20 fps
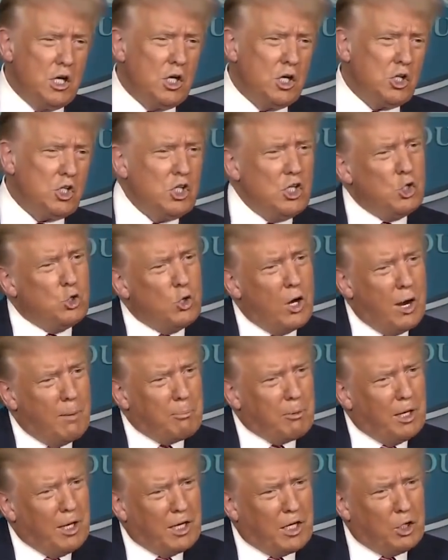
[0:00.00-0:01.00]
she
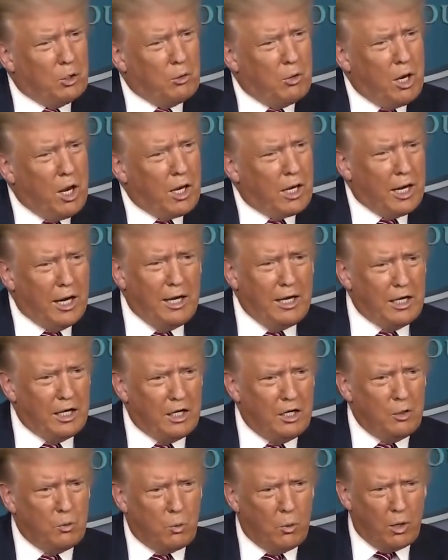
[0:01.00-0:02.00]
dropped like a rock. I
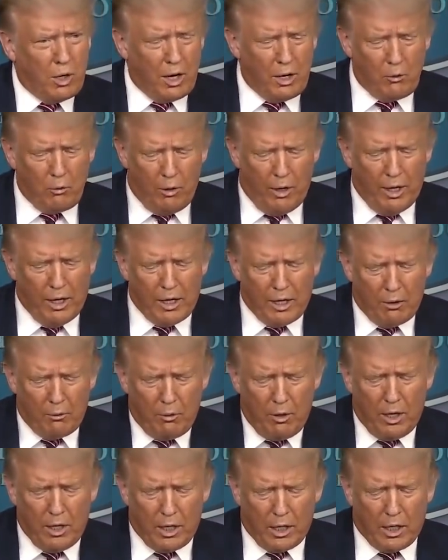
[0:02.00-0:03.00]
didn't. When I
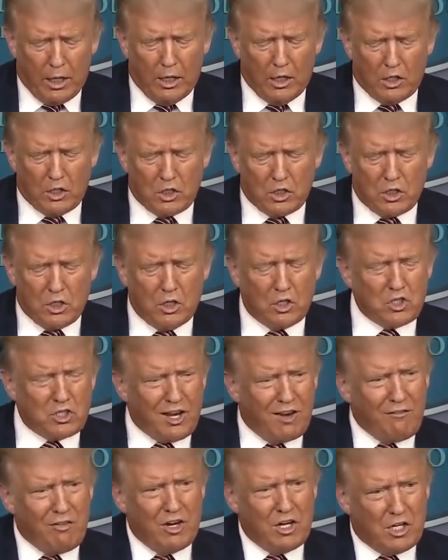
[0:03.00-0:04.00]
ran against
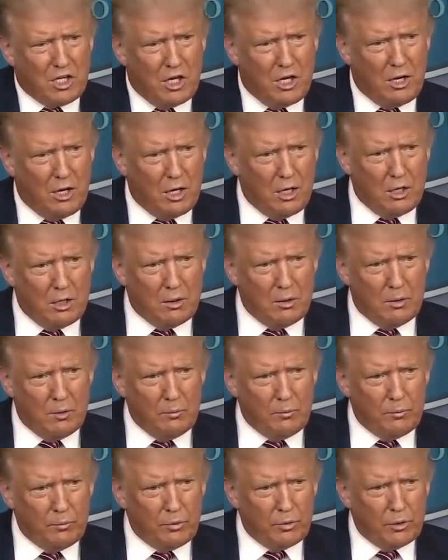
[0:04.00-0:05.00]
17
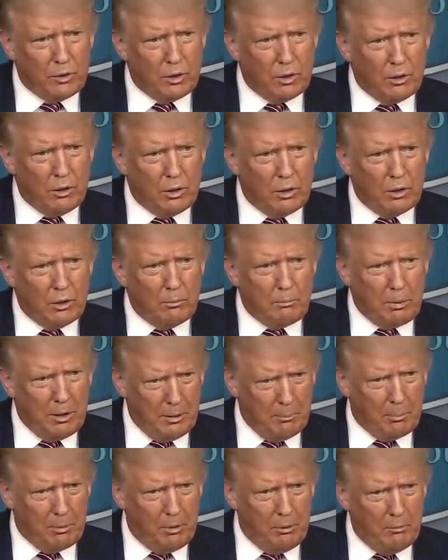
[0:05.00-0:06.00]

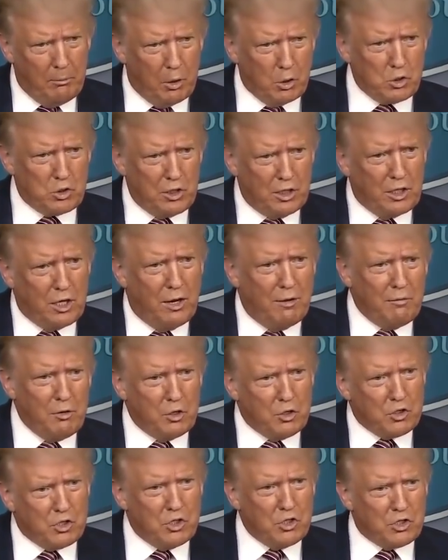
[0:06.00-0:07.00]
people, mostly
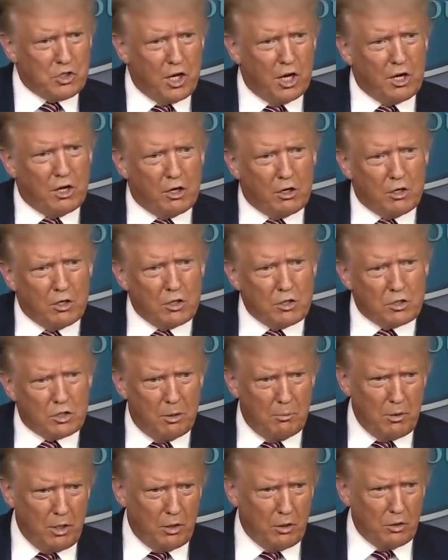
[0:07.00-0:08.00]
governors and senators,
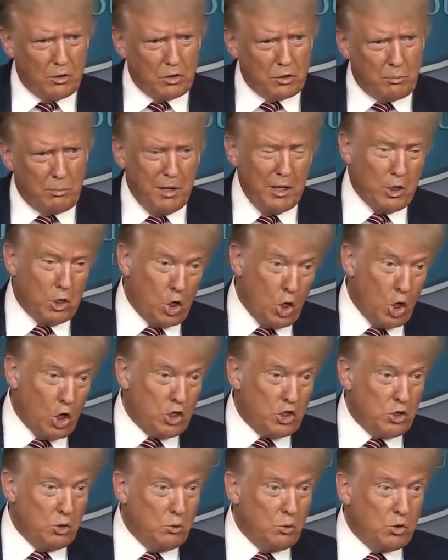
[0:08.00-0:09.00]
some others. Ben
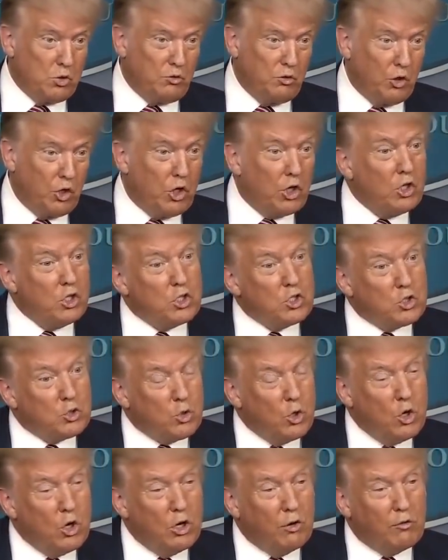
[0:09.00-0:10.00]
Carson was very
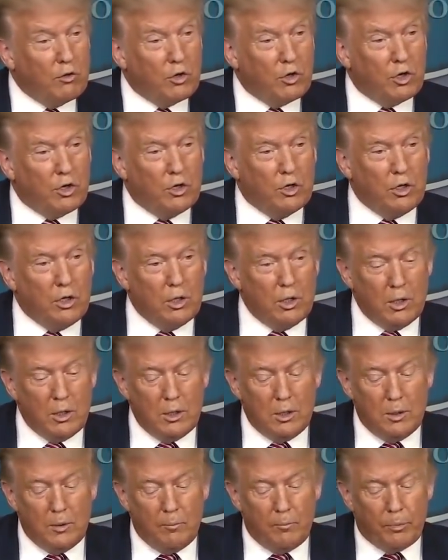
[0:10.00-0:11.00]
strong, very good.
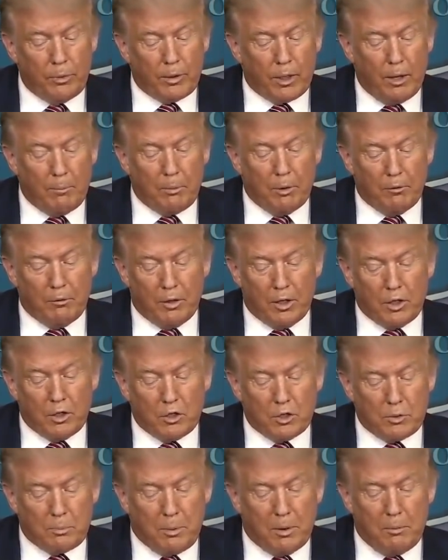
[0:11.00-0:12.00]
A couple of
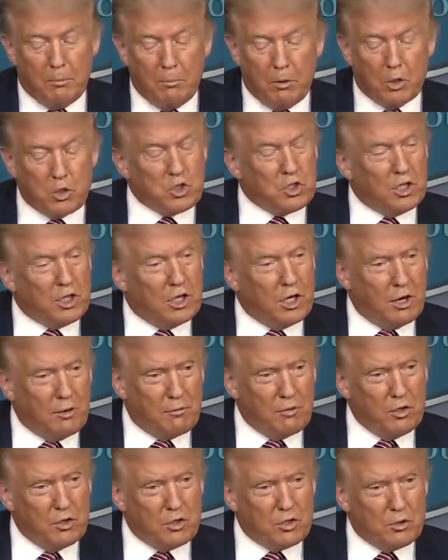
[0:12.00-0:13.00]
others, but mostly
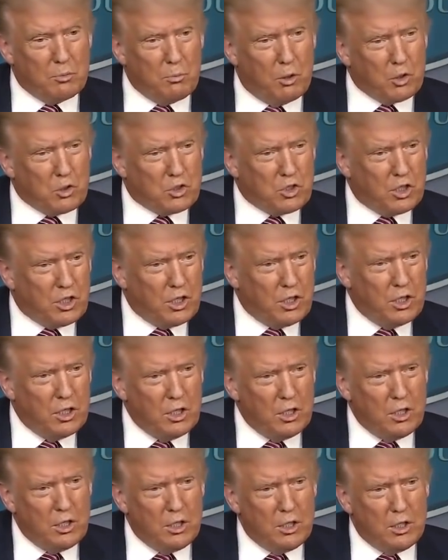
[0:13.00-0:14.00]
governors, mostly
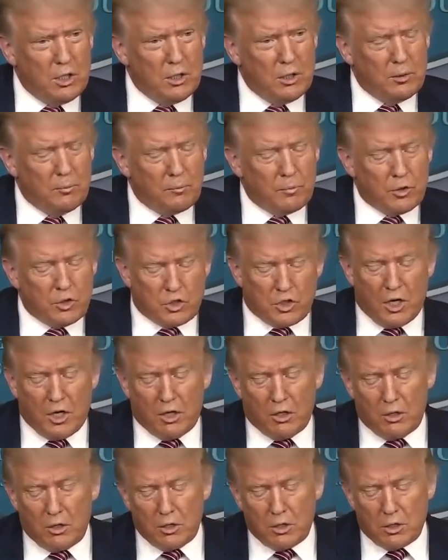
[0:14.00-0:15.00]

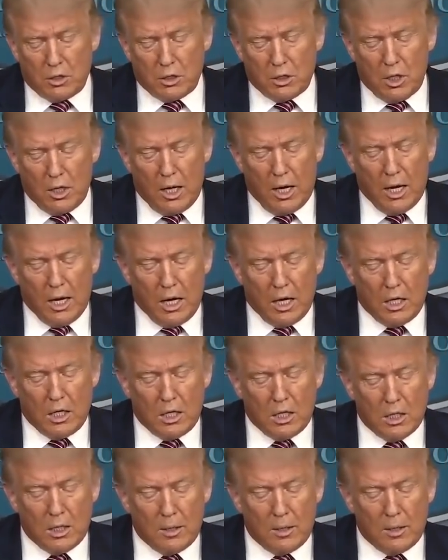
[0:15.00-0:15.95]
senators, and